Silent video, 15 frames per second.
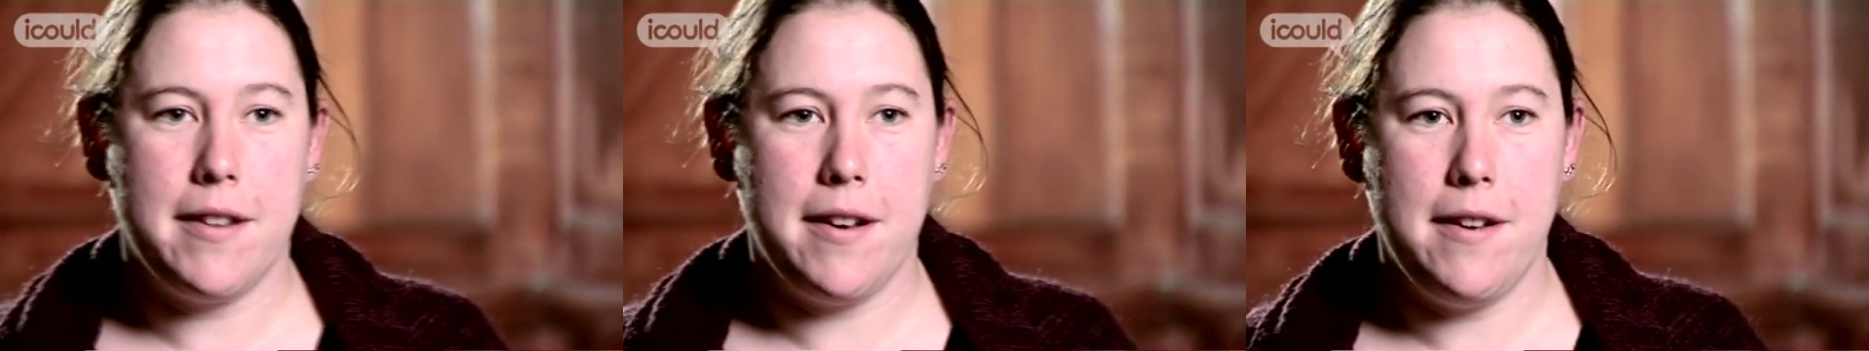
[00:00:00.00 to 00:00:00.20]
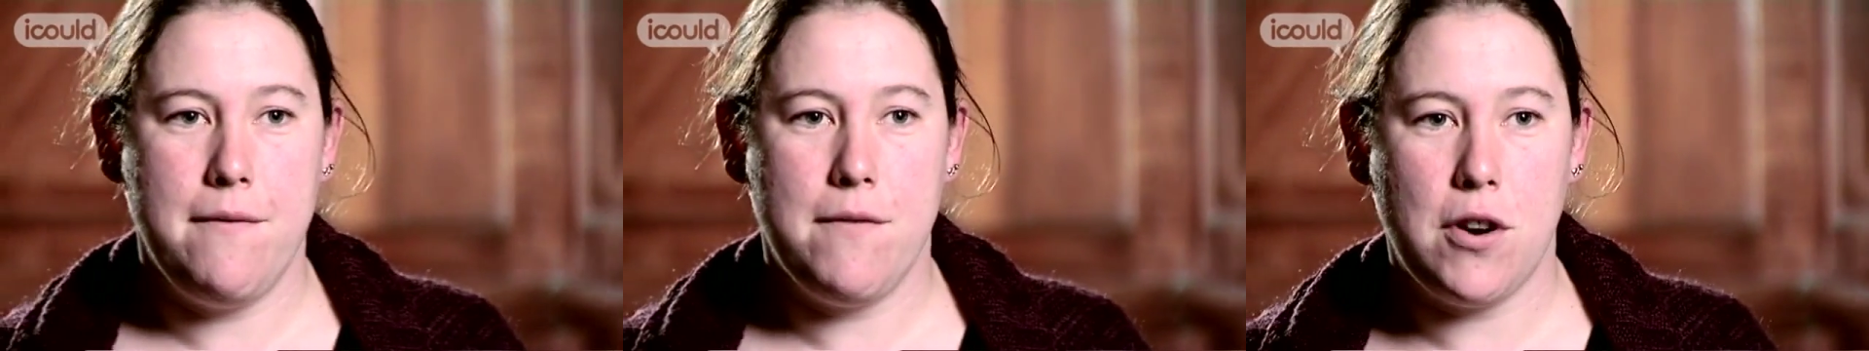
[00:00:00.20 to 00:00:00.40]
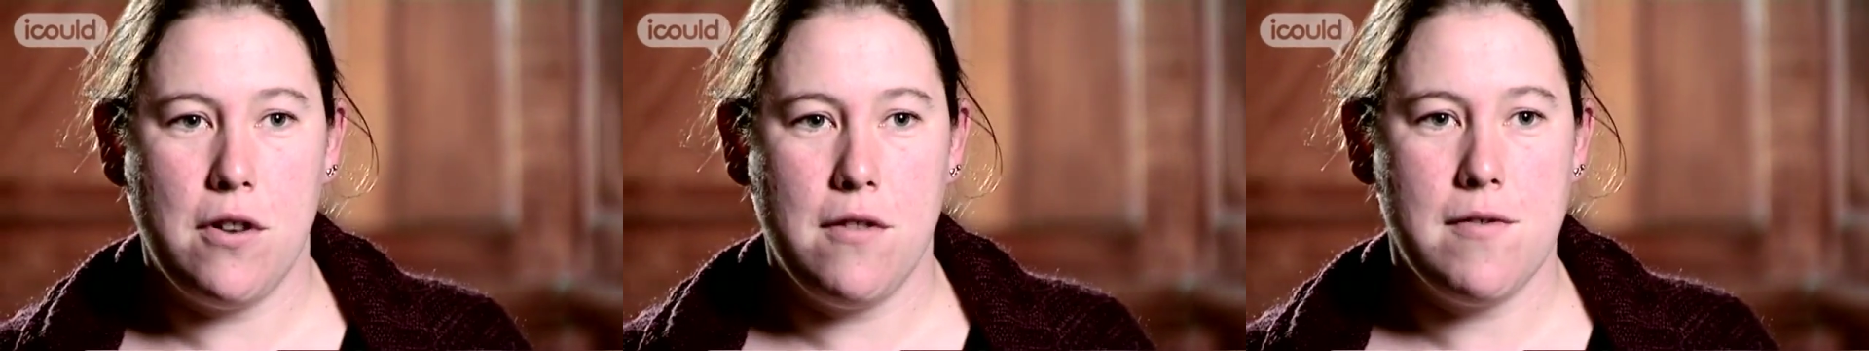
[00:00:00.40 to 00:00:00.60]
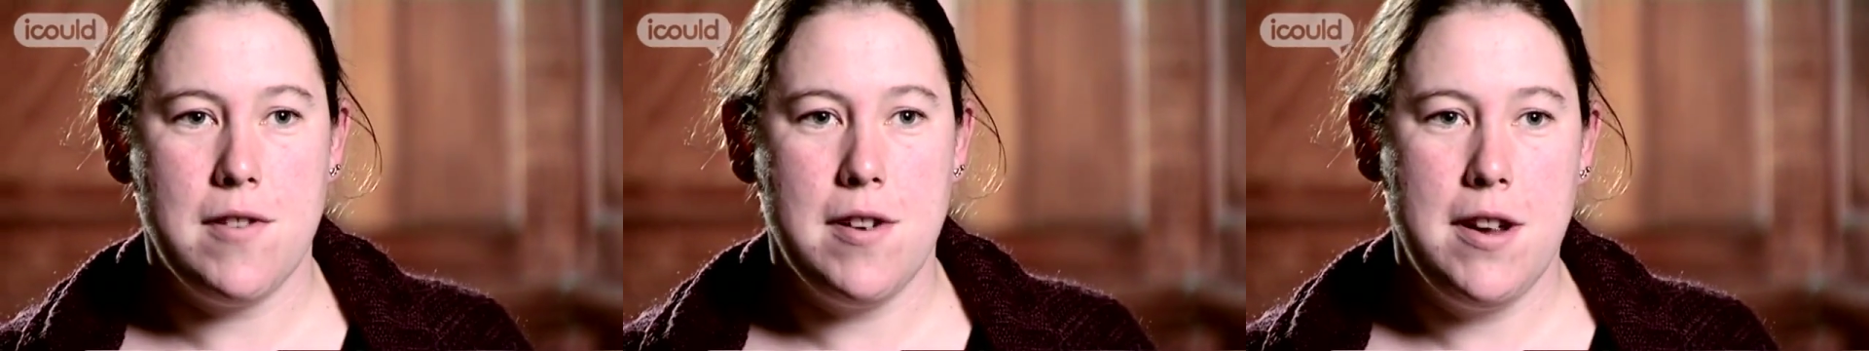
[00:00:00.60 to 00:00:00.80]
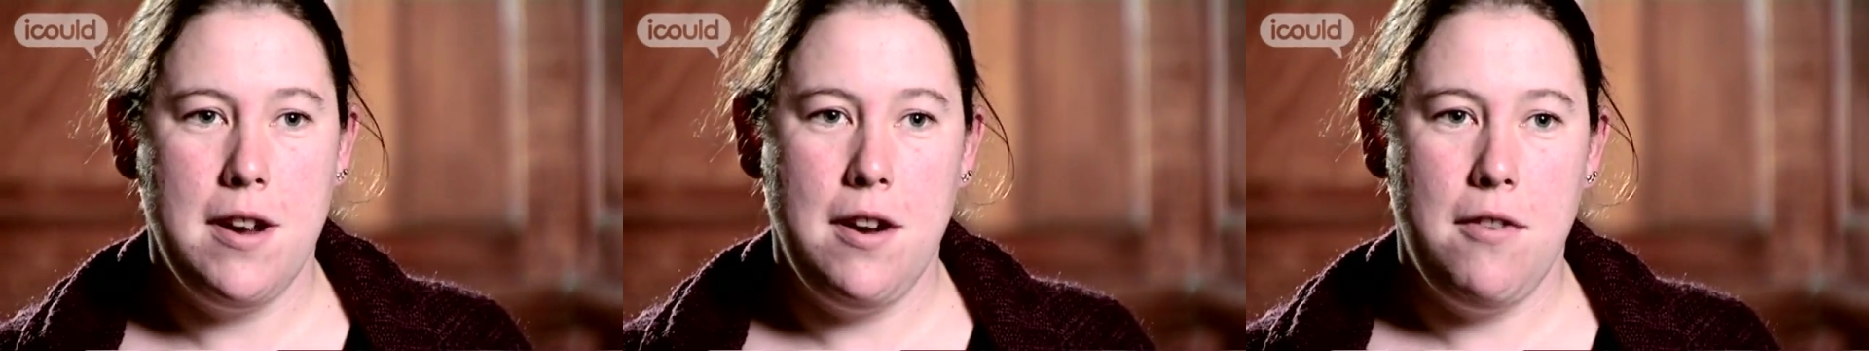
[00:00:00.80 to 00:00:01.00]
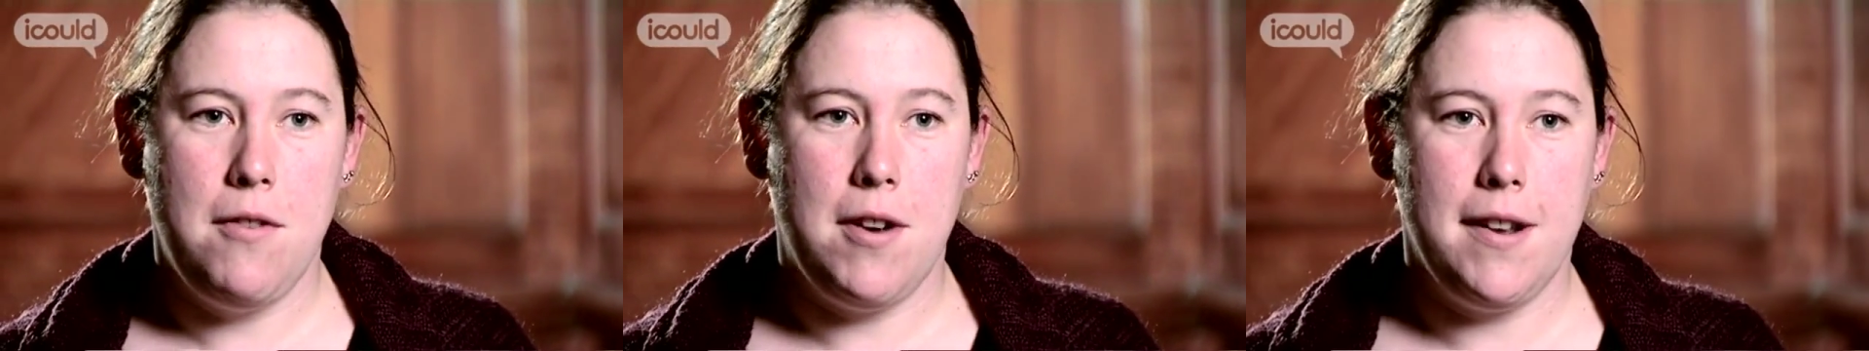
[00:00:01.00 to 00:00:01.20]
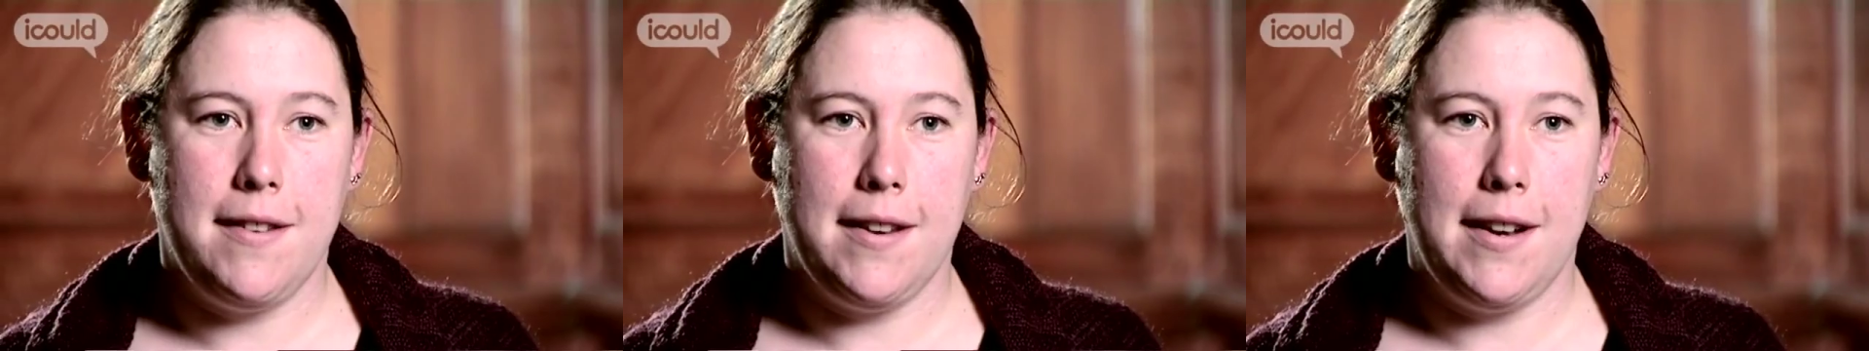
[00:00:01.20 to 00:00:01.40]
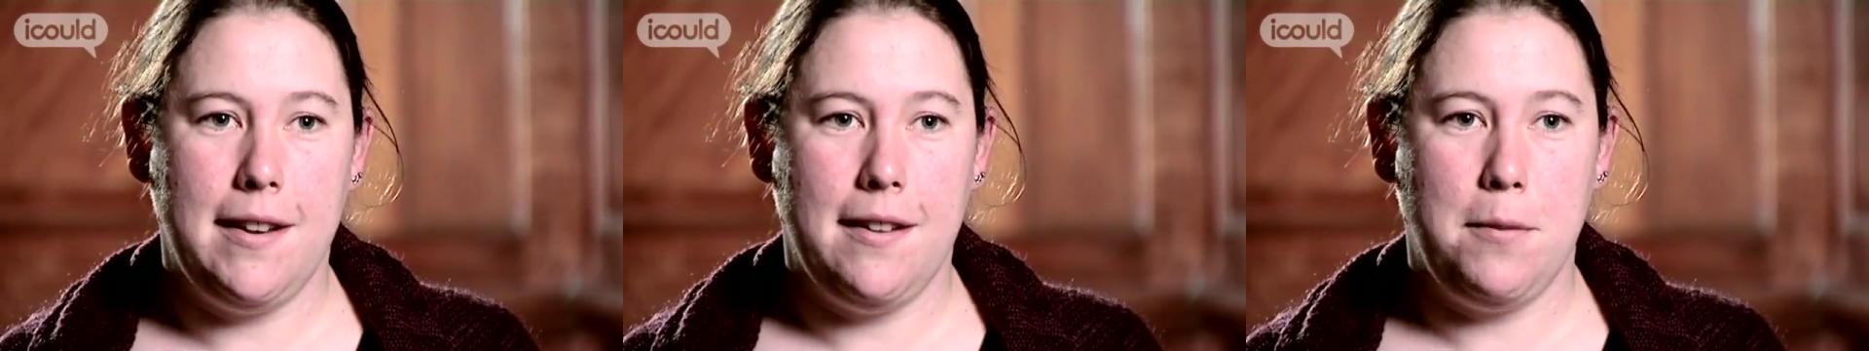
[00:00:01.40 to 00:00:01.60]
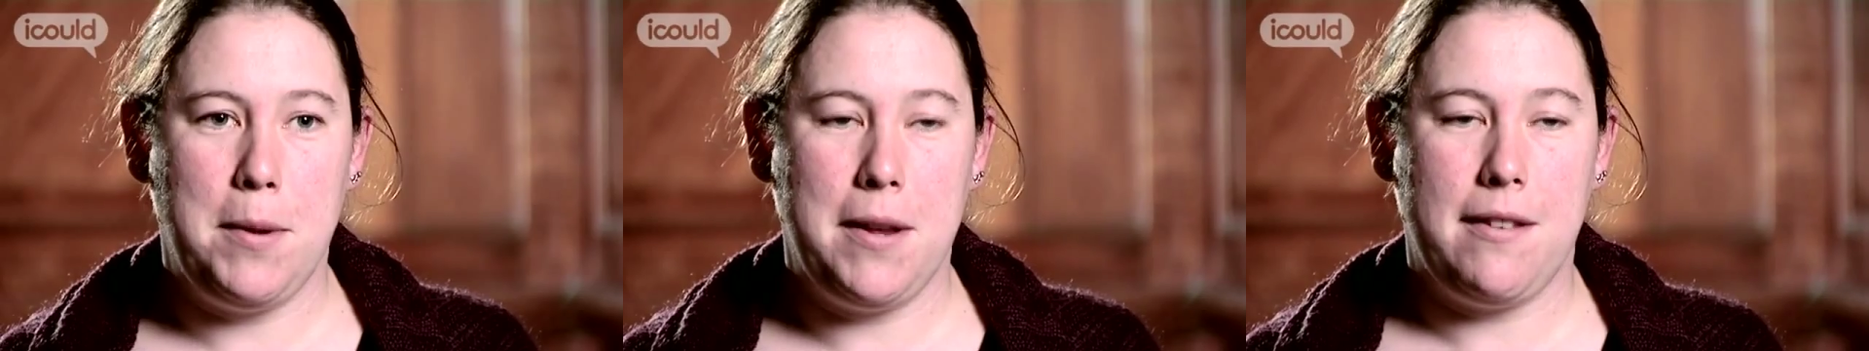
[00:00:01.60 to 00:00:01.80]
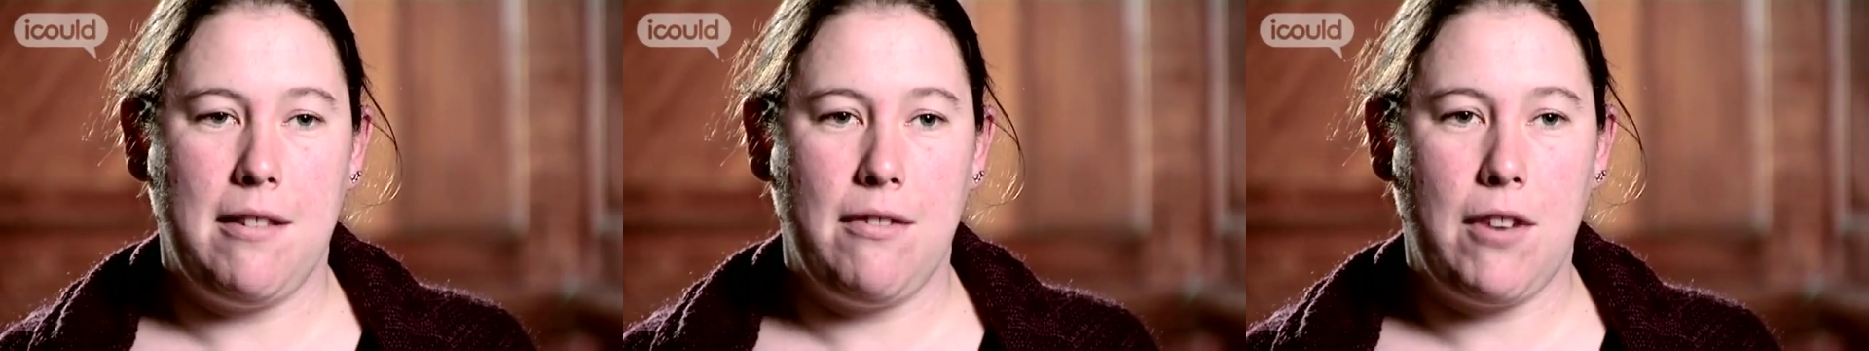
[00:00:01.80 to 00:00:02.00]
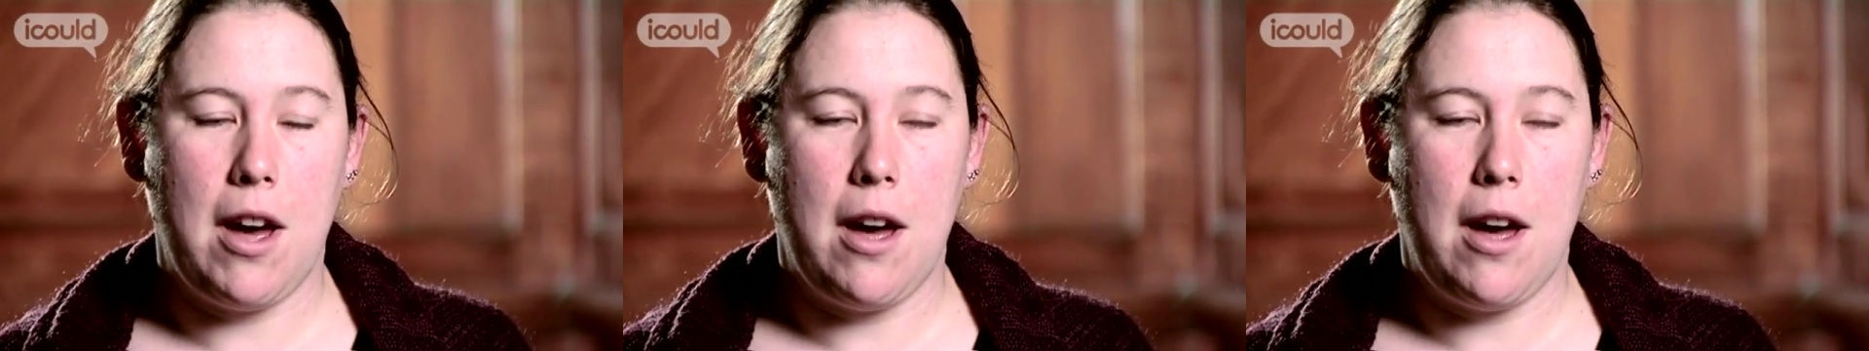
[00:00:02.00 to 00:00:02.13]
that involve writing little bits of